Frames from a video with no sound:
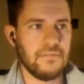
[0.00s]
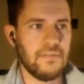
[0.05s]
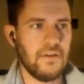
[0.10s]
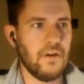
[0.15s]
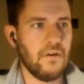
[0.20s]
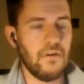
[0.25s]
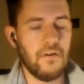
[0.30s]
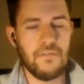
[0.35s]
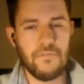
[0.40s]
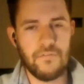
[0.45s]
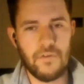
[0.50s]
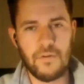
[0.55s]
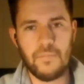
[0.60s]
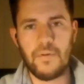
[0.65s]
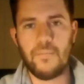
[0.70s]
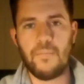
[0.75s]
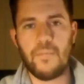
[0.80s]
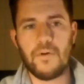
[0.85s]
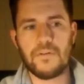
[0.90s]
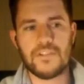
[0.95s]
uh,
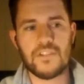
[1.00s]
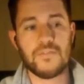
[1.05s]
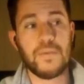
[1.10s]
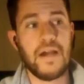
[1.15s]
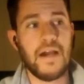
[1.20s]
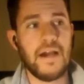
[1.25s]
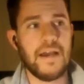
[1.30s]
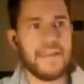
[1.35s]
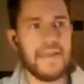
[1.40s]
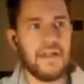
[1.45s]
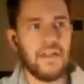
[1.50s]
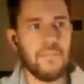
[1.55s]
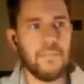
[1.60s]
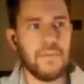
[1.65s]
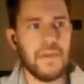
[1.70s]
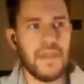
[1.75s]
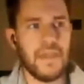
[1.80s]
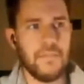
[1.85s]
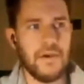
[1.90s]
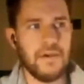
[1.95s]
just behind
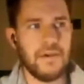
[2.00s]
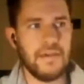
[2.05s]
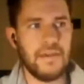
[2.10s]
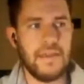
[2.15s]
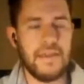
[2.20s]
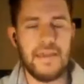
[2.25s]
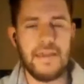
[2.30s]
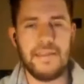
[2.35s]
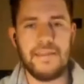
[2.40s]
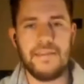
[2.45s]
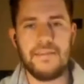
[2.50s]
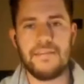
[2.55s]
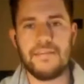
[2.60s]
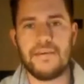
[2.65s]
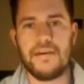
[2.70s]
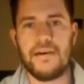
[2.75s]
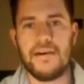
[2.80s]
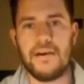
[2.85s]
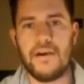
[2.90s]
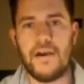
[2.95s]
Alabama and
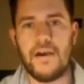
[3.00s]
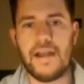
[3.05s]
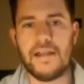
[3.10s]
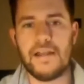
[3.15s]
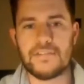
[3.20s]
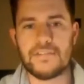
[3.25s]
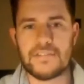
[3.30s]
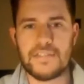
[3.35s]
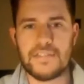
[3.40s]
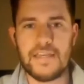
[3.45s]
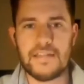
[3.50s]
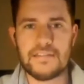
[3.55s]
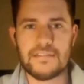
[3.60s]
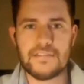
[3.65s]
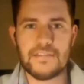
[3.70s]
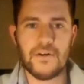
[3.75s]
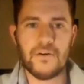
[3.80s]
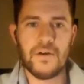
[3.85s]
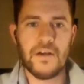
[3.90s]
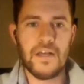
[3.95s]
uh, Ohio State.
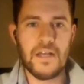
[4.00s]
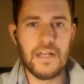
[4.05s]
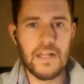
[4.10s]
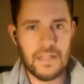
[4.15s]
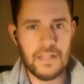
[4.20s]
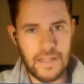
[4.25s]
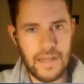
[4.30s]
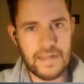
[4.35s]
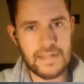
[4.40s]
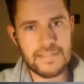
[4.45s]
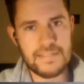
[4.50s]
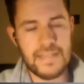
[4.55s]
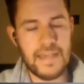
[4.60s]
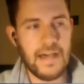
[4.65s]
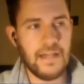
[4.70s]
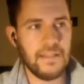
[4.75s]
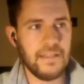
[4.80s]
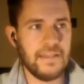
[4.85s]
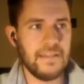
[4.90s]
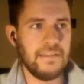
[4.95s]
So a lot of
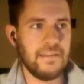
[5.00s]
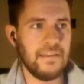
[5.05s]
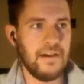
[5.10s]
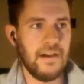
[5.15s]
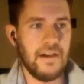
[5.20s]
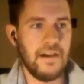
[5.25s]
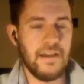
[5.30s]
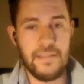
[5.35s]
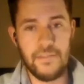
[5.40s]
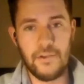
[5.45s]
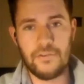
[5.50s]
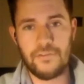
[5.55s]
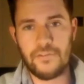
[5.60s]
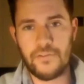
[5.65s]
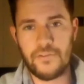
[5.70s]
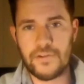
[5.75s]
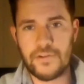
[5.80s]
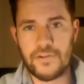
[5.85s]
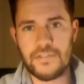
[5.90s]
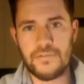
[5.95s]
talent in those
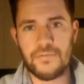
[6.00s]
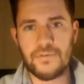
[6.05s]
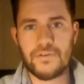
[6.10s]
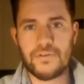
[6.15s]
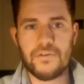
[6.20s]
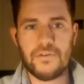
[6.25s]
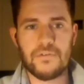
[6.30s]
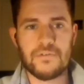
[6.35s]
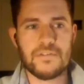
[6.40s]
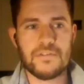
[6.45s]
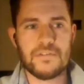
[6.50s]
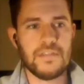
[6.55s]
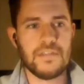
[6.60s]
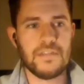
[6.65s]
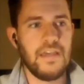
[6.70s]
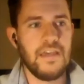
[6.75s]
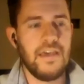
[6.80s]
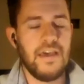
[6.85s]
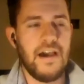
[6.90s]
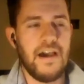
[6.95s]
13 recruits
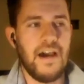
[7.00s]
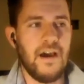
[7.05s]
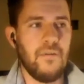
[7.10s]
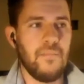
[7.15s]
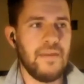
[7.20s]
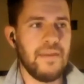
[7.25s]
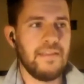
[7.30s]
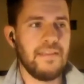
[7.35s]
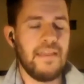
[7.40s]
um, it,